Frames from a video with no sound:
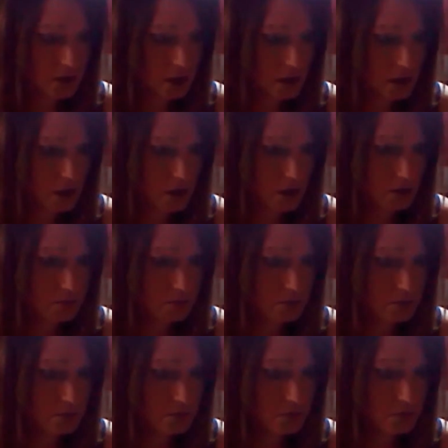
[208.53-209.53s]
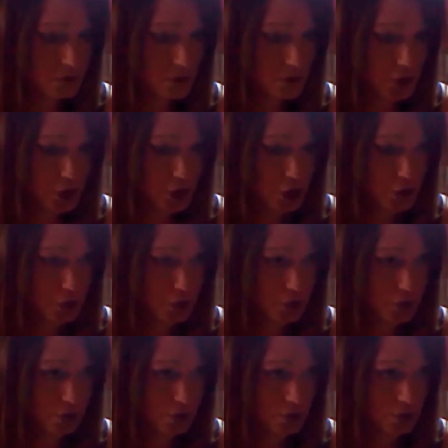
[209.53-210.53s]

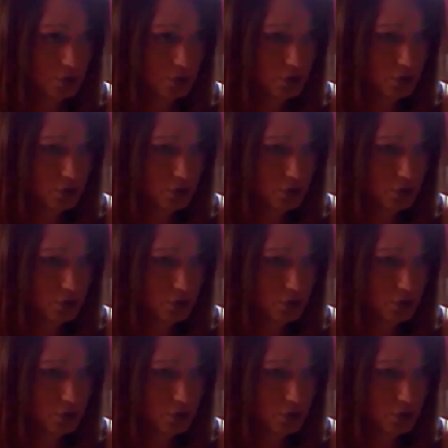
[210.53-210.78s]
who